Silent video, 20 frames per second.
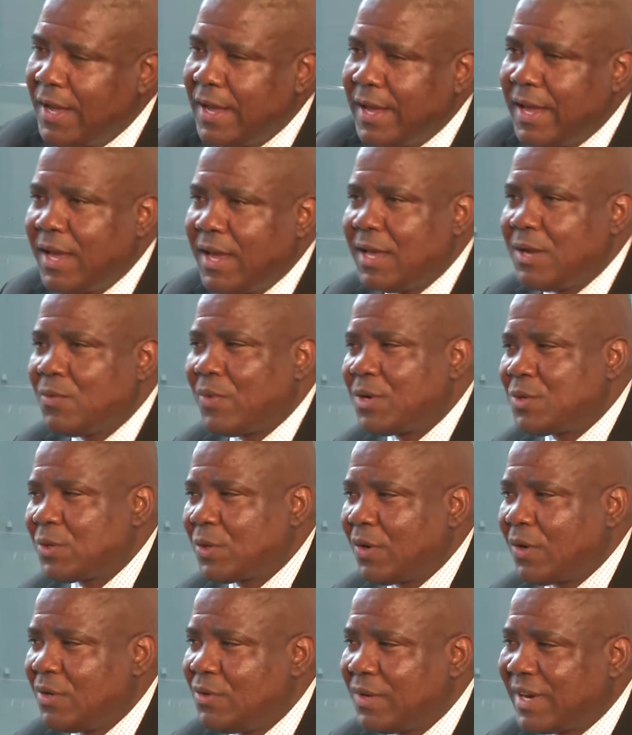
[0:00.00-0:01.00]
and what you
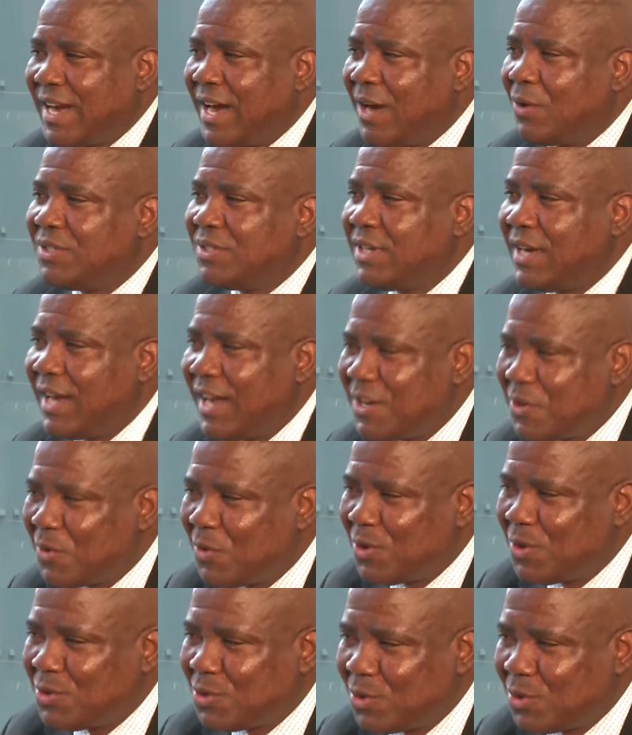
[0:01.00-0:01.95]
call the county line road.